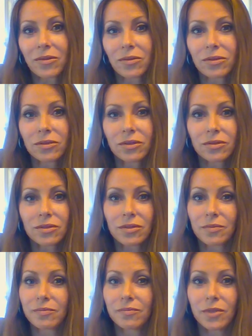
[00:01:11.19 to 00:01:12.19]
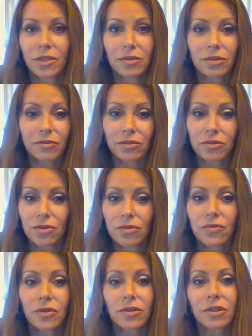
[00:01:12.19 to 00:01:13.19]
all those beautiful
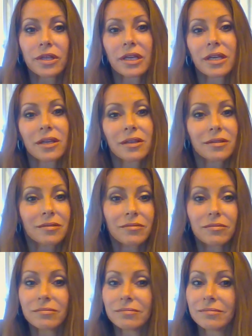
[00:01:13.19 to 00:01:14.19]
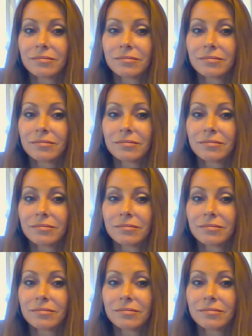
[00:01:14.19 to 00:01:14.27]
jewelry and